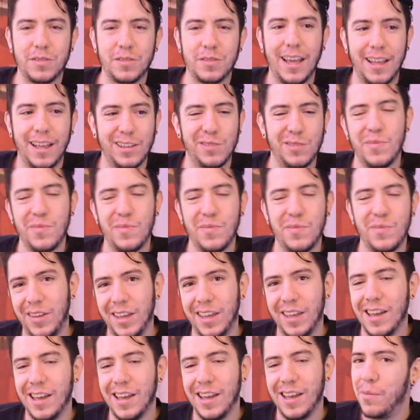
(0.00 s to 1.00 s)
yes,
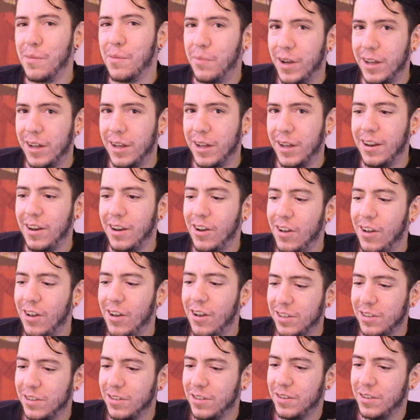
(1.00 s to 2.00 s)
maybe, but
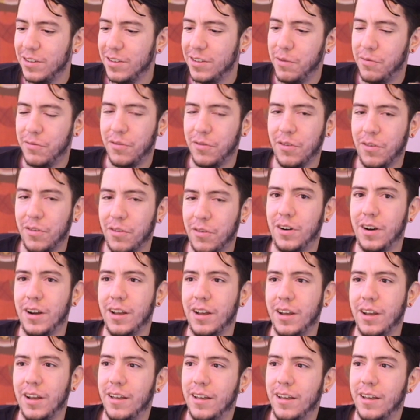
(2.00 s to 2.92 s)
not before.